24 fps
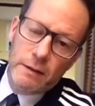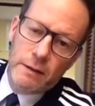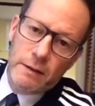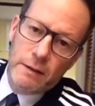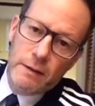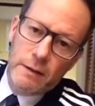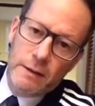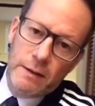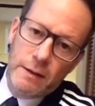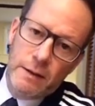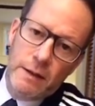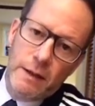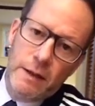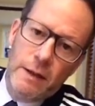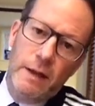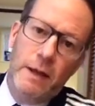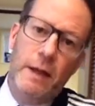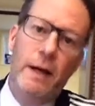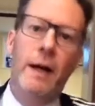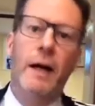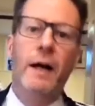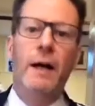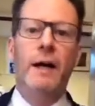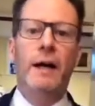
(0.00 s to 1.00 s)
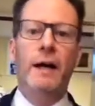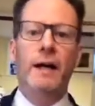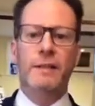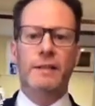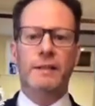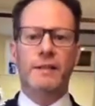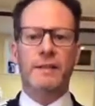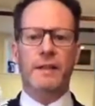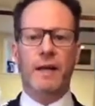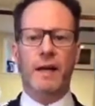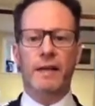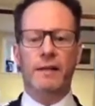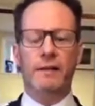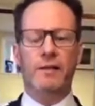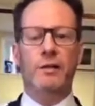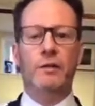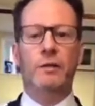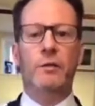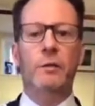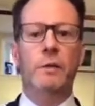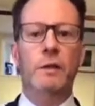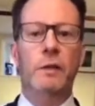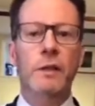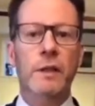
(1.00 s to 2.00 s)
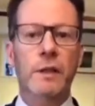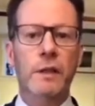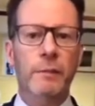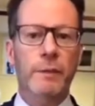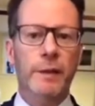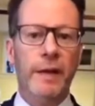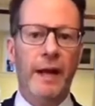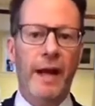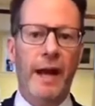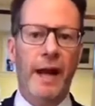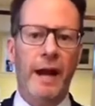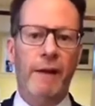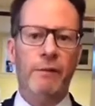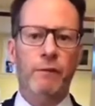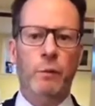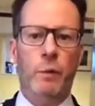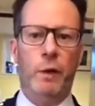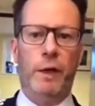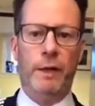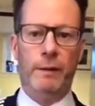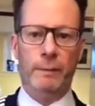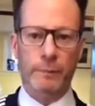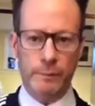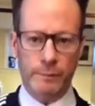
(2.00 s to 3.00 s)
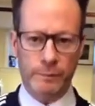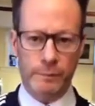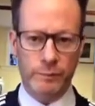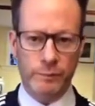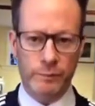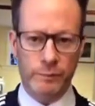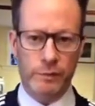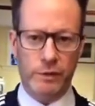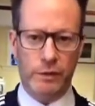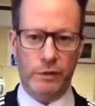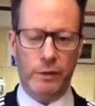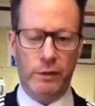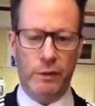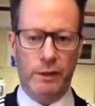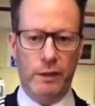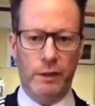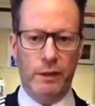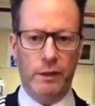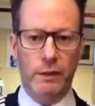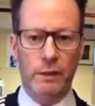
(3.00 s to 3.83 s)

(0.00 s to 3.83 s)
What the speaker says: I decided to do a little bit of halfway. So you're going to get a little